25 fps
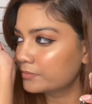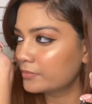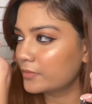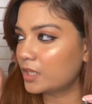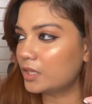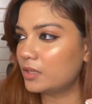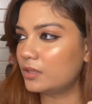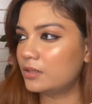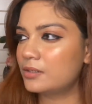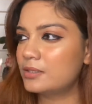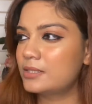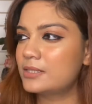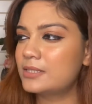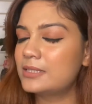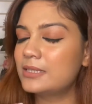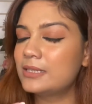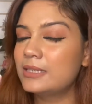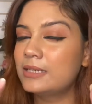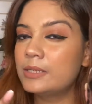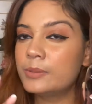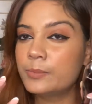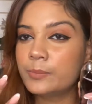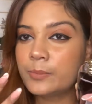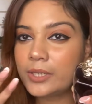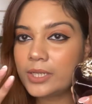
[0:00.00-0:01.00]

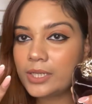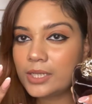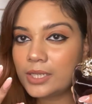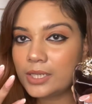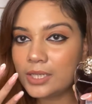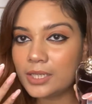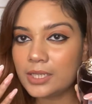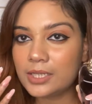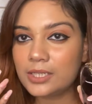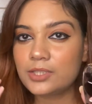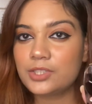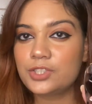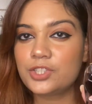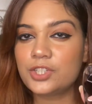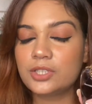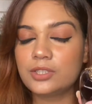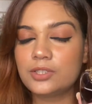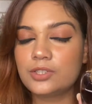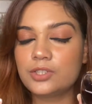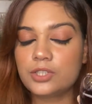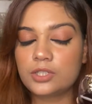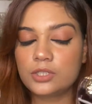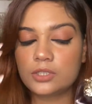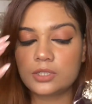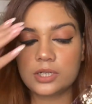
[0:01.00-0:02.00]
cinnamony,
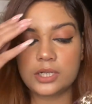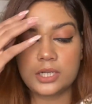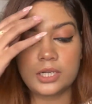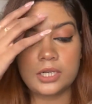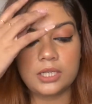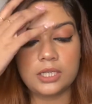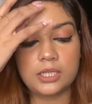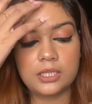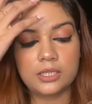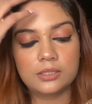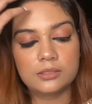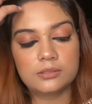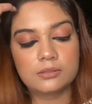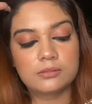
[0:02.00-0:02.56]
gingerly